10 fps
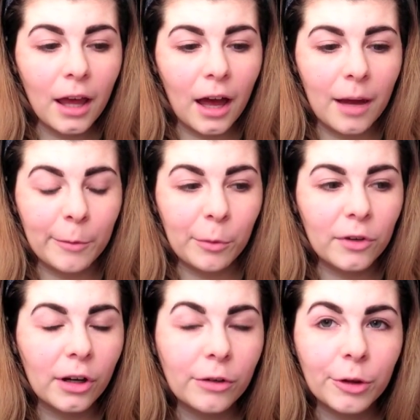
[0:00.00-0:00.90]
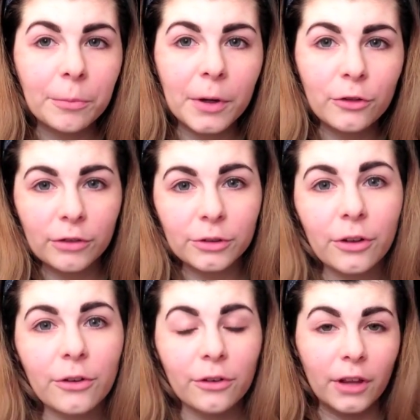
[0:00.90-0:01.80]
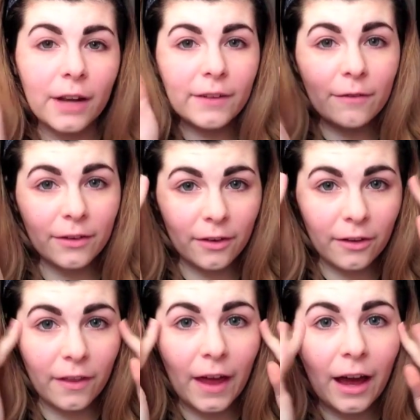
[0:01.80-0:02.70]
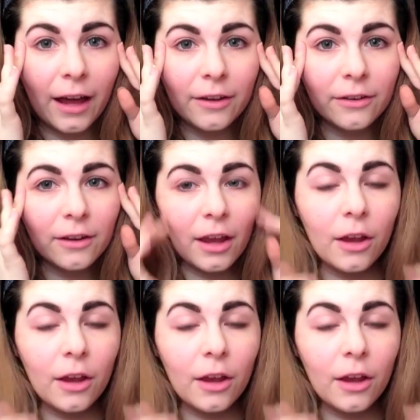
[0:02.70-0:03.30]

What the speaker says: and with Danganronpa in general, is there's a lot of emphasis on the eyes.